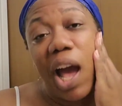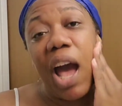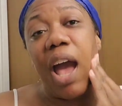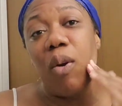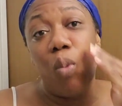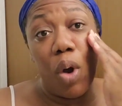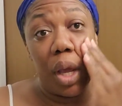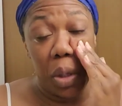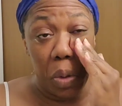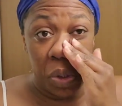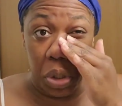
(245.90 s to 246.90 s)
I
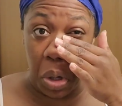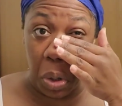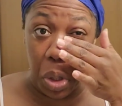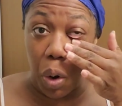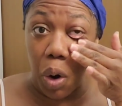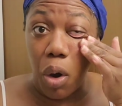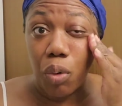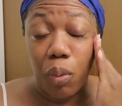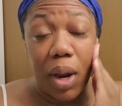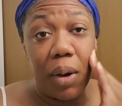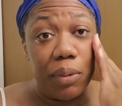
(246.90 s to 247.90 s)
want you to go your own
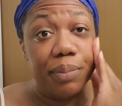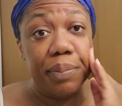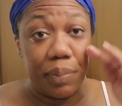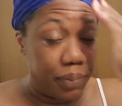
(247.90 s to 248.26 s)
route.